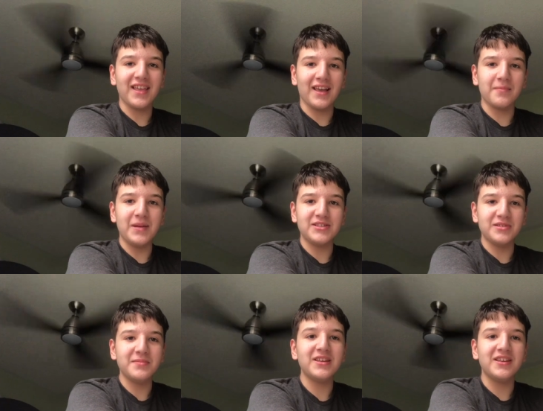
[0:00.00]
like
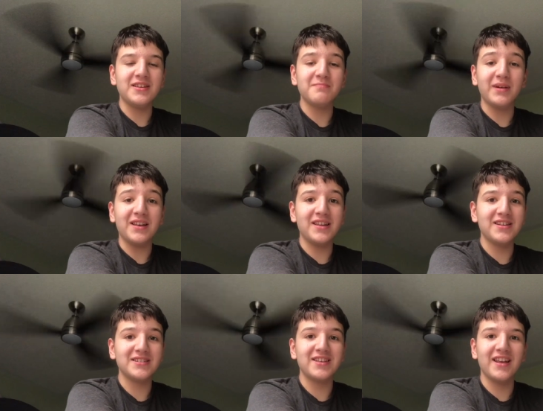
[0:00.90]
mention me, he, but he
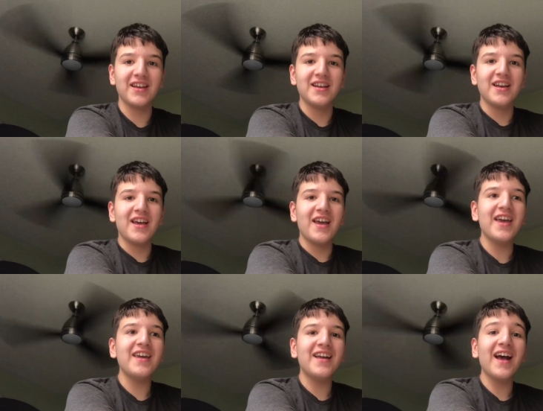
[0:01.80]
just said,
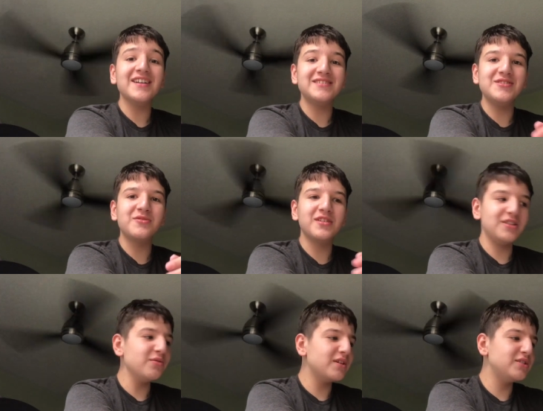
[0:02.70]
"Hey guys, you
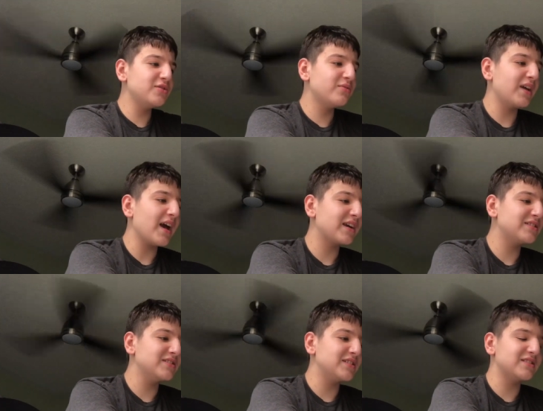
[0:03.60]
you can do
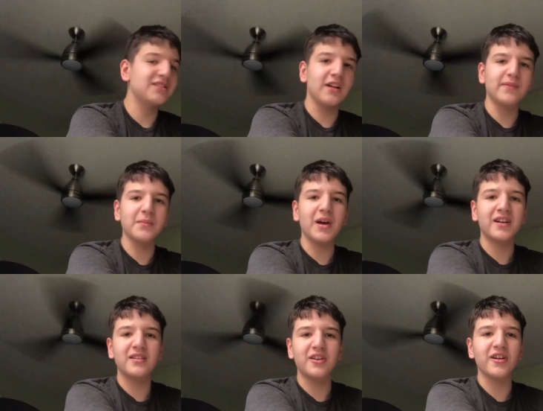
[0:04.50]
reactions and stuff. I'm not.
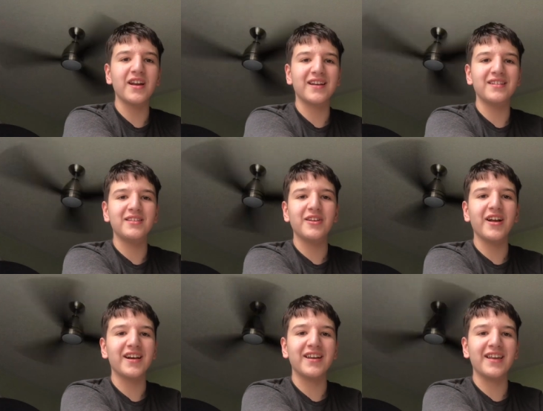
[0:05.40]
You're gonna. You're
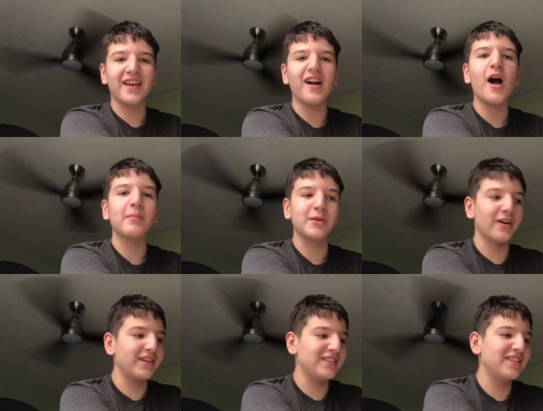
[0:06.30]
not gonna get
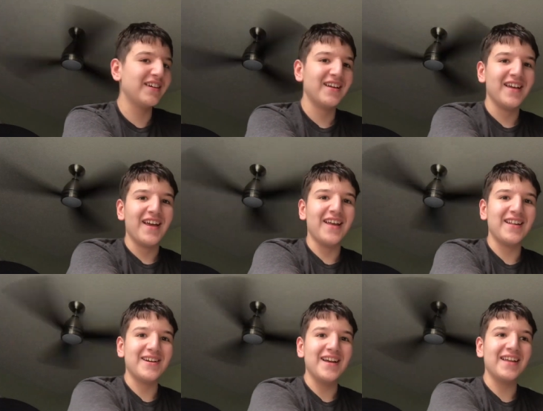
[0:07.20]
copyrighted."
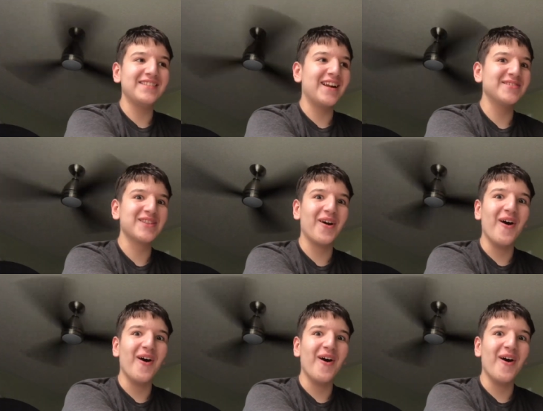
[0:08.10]
And I, and then I was like.